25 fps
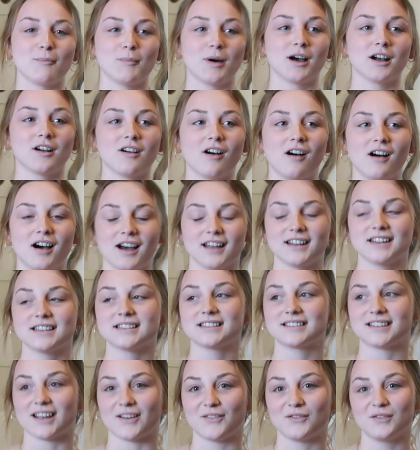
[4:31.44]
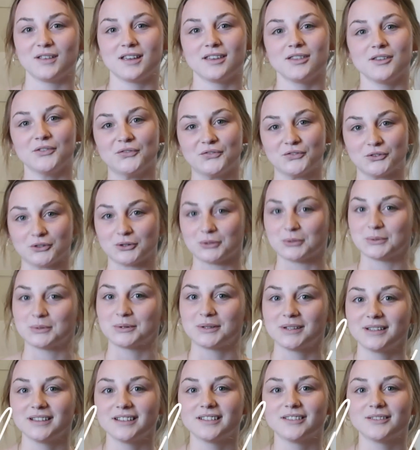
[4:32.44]
A con is definitely the
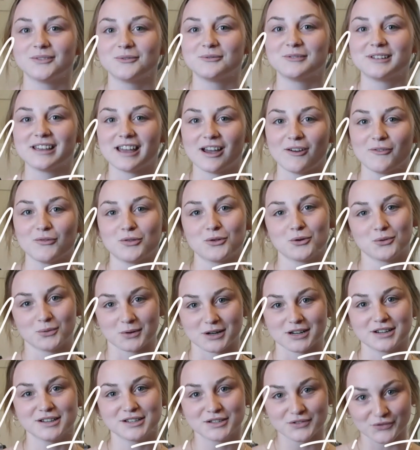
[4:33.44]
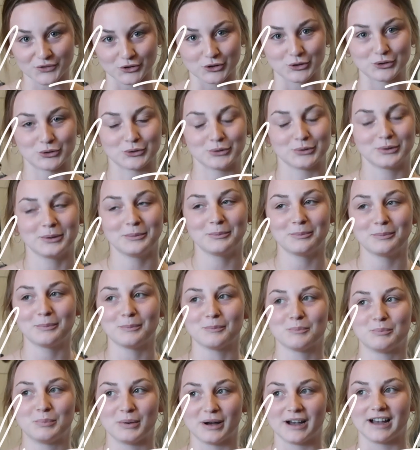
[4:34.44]
food. We have the worst food,
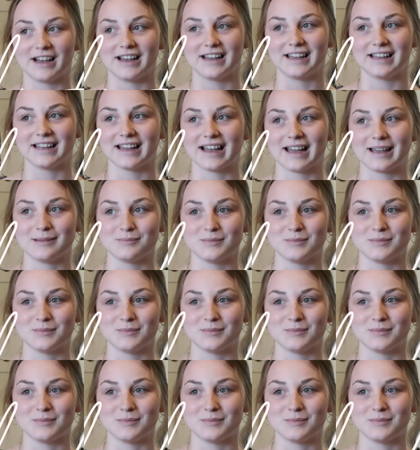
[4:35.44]
but I